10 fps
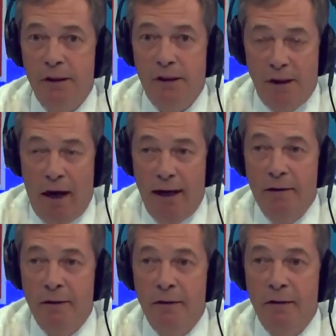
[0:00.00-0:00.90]

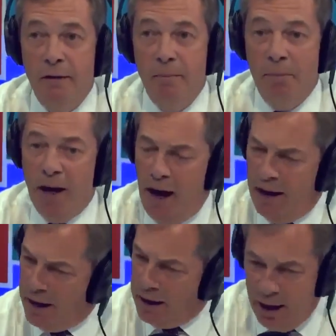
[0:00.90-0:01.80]
signed by,
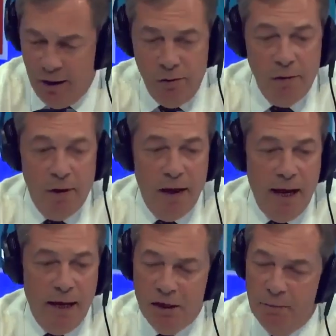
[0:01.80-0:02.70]
and I know
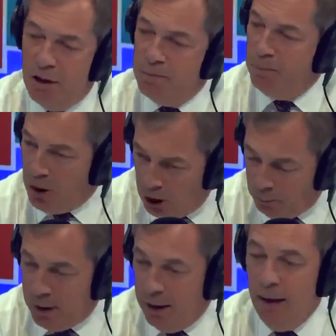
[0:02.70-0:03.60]
he is the most
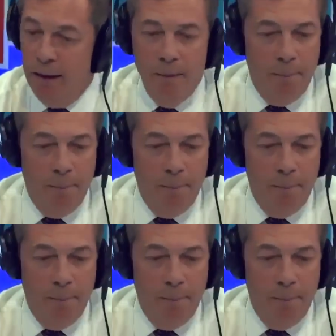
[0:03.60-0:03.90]
popular